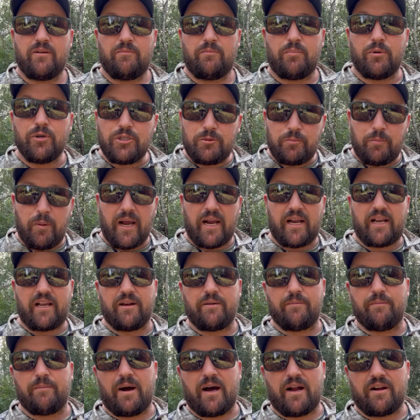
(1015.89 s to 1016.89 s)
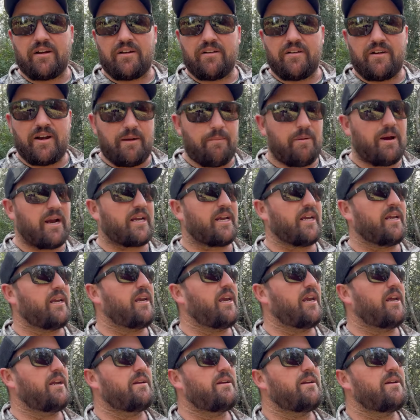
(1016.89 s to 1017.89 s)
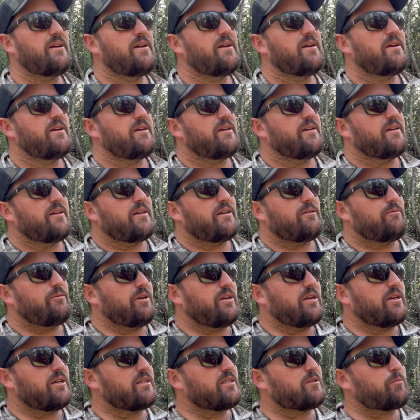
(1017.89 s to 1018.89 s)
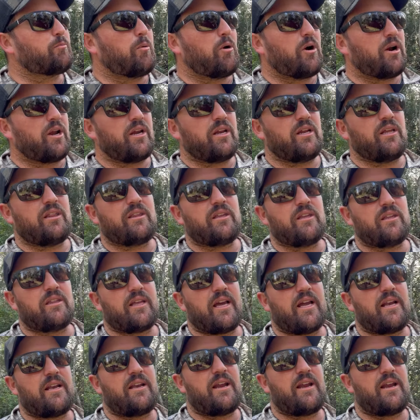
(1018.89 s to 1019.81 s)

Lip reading: bushbuck and mountain redbuck again. We didn't spot anything that